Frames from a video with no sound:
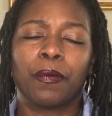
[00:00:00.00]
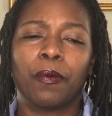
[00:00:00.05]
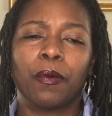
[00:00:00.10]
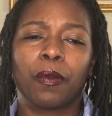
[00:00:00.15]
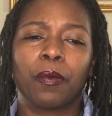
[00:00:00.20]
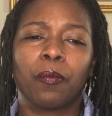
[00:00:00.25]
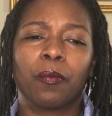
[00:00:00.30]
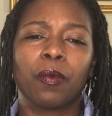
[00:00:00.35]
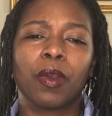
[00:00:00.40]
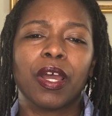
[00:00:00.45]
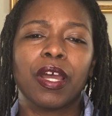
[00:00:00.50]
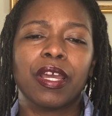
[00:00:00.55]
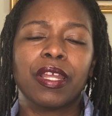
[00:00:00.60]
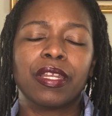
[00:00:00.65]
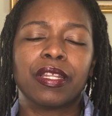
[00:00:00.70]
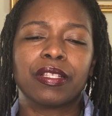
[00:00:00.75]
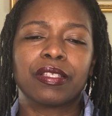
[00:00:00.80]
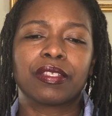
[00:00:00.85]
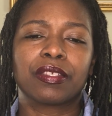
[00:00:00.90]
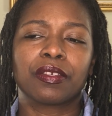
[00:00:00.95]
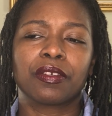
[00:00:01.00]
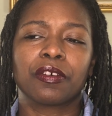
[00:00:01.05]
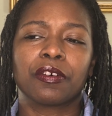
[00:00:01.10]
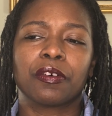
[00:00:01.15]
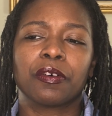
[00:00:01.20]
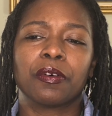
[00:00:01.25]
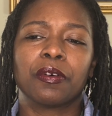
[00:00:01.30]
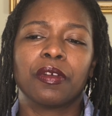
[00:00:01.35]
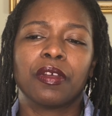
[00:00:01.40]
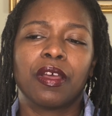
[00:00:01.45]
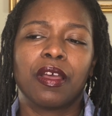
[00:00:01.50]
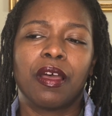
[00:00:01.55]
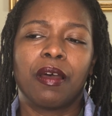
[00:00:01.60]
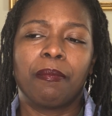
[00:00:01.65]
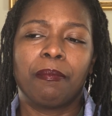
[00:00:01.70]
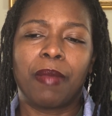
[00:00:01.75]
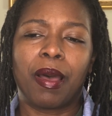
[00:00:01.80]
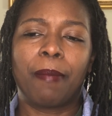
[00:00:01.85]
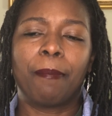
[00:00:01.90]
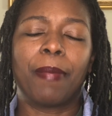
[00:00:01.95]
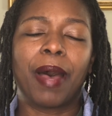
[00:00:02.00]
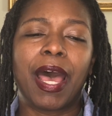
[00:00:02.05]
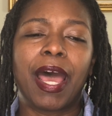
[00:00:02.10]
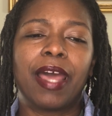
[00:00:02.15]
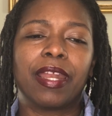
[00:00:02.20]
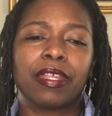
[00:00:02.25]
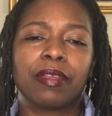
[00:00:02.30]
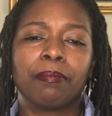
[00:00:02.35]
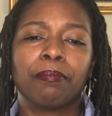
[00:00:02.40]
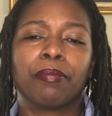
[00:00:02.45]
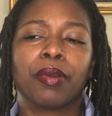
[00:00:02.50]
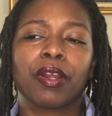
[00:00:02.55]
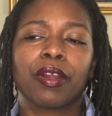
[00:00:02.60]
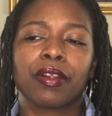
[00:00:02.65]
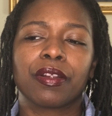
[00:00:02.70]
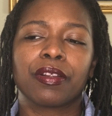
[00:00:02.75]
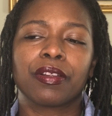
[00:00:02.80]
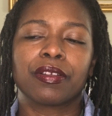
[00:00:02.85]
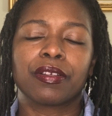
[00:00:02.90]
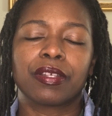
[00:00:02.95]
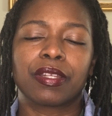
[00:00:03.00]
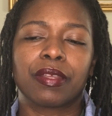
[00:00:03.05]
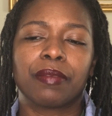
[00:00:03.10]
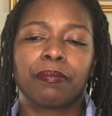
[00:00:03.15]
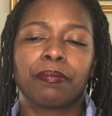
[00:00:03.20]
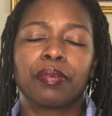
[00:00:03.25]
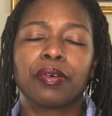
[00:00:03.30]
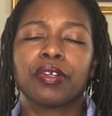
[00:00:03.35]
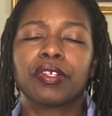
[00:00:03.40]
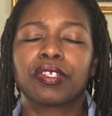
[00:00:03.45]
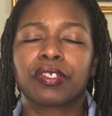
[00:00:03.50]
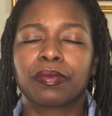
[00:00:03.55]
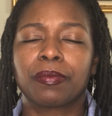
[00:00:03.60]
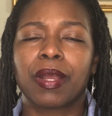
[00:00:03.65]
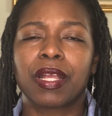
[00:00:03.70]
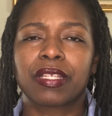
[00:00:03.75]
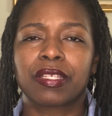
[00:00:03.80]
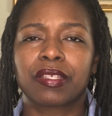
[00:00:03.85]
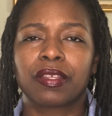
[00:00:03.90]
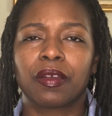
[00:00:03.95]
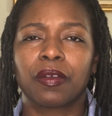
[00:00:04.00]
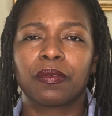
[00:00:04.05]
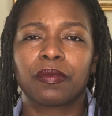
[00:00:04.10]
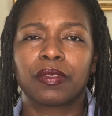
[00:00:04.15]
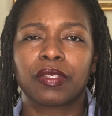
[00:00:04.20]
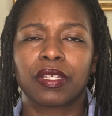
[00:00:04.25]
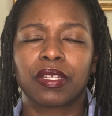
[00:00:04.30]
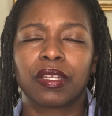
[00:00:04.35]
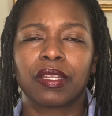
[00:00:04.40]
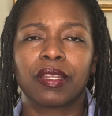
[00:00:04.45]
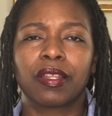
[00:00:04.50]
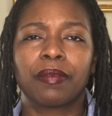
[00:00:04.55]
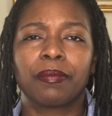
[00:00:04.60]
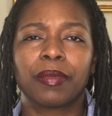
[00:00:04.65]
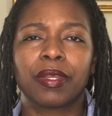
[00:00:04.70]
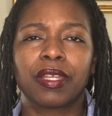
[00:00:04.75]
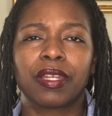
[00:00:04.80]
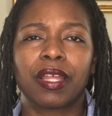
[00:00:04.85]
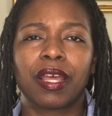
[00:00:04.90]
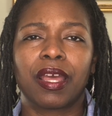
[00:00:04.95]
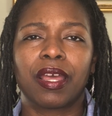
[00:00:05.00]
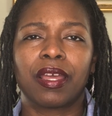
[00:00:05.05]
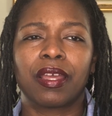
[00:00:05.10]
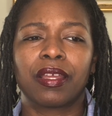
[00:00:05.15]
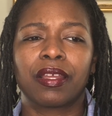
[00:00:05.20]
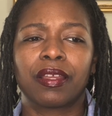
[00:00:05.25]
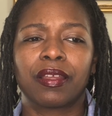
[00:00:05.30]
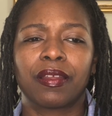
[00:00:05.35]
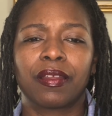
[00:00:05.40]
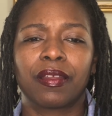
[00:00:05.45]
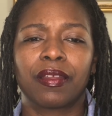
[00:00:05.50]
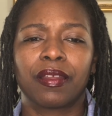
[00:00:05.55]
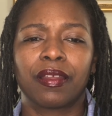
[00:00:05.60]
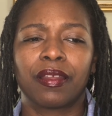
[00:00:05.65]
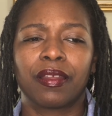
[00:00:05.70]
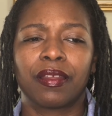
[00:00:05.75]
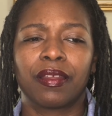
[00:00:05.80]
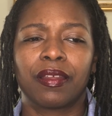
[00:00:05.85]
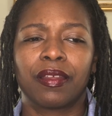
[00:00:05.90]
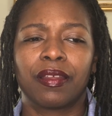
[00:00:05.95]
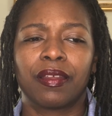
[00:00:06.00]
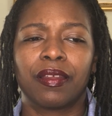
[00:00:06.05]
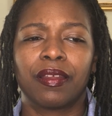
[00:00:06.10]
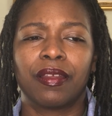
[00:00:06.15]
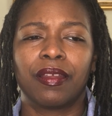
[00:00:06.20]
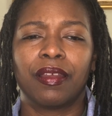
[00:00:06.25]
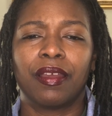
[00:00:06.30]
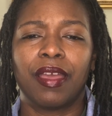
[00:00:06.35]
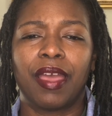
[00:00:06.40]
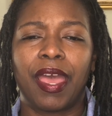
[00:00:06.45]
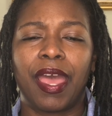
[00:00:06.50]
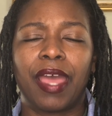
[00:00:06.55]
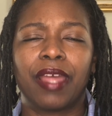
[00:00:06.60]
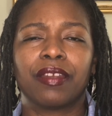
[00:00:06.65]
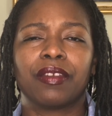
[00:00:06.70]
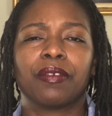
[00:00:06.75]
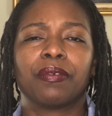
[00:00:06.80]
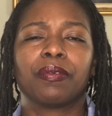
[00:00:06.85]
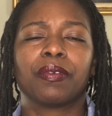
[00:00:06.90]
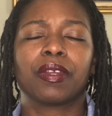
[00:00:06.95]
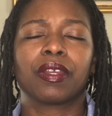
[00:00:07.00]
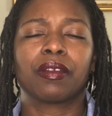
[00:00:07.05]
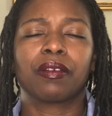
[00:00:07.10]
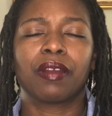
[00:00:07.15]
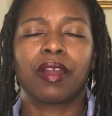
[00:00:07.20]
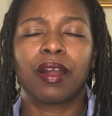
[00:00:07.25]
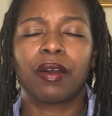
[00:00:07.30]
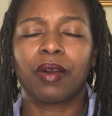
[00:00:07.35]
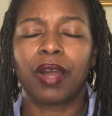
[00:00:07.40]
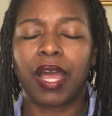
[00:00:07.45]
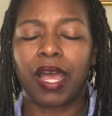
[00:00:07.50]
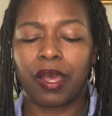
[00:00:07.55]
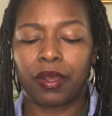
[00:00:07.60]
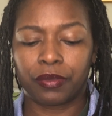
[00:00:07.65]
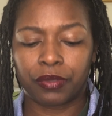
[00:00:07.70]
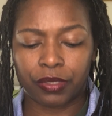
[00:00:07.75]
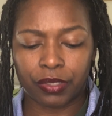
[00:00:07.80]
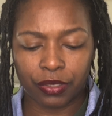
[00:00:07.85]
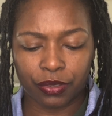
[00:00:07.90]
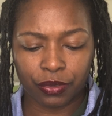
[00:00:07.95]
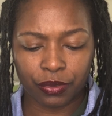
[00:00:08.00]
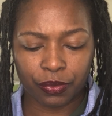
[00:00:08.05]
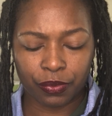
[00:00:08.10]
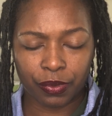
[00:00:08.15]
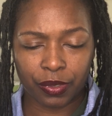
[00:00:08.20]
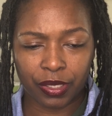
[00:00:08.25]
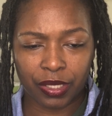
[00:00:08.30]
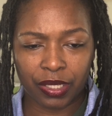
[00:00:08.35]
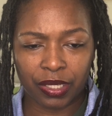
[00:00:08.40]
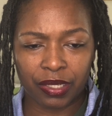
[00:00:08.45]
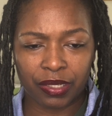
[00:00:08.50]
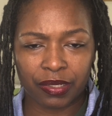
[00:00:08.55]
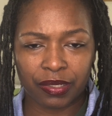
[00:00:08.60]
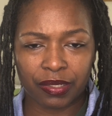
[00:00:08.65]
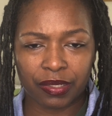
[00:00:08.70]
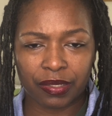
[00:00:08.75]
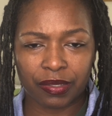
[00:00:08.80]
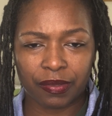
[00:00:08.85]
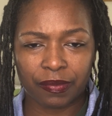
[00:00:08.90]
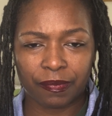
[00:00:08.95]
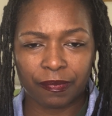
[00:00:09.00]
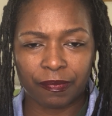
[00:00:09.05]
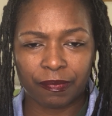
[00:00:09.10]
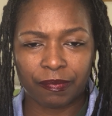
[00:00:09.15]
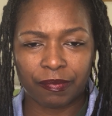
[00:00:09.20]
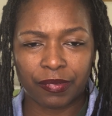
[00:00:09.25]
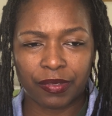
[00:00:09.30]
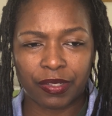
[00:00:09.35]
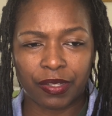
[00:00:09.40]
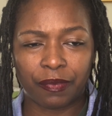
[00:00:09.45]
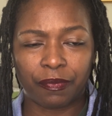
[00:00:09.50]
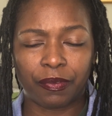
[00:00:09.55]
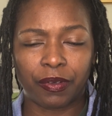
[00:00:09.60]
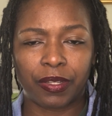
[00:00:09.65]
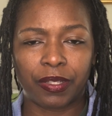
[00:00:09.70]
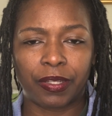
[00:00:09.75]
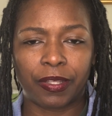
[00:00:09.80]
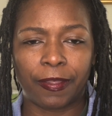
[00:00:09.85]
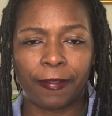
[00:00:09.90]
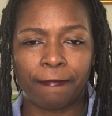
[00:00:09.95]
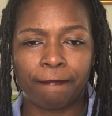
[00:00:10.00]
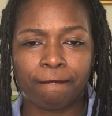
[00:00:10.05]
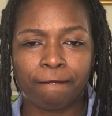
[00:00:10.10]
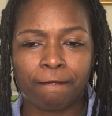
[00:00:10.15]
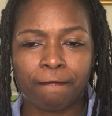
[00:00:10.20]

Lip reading: or run until my body burned and push myself to the limit. I had to figure out how to do things differently.